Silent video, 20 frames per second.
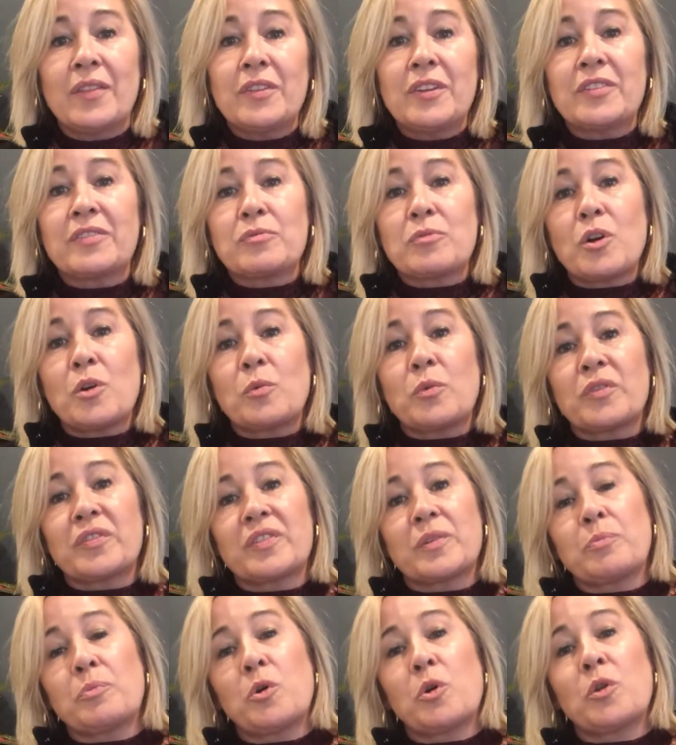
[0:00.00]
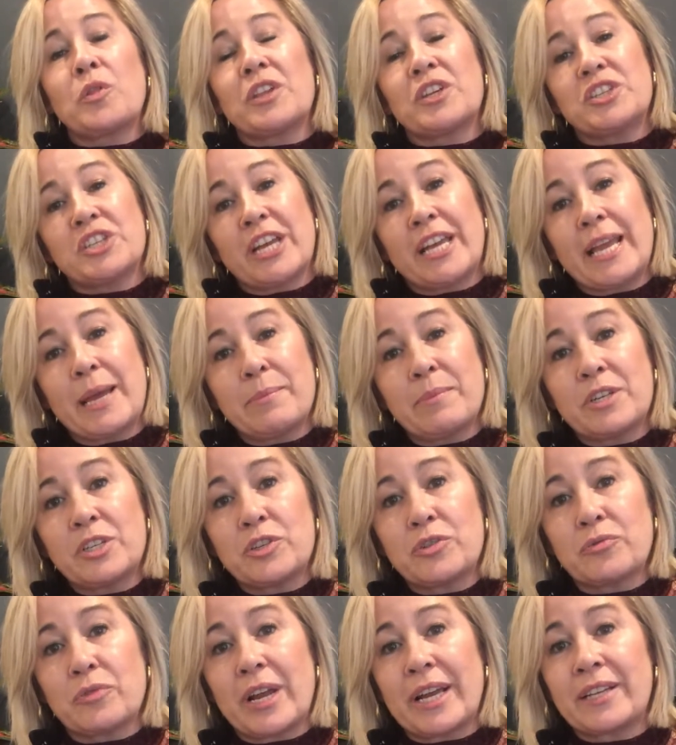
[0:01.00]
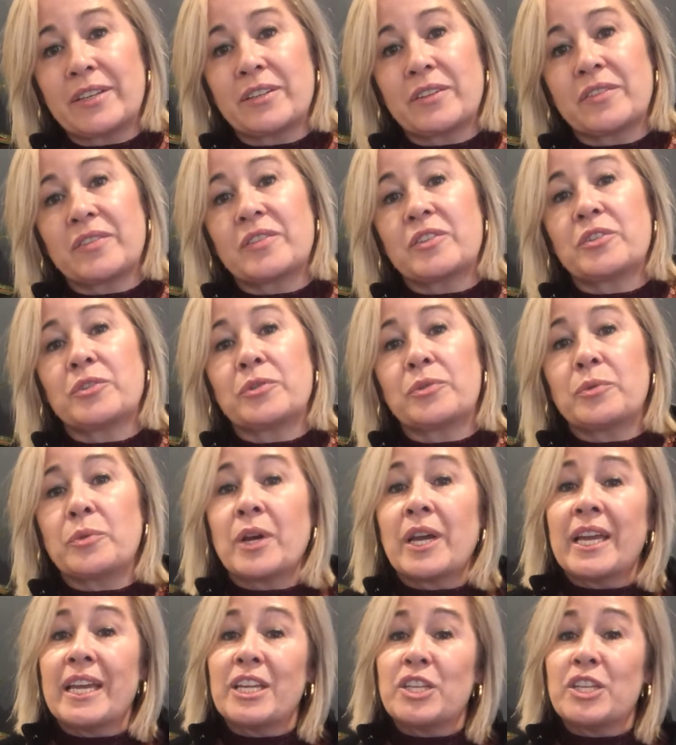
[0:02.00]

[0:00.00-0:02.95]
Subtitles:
This role will support the GM and directors to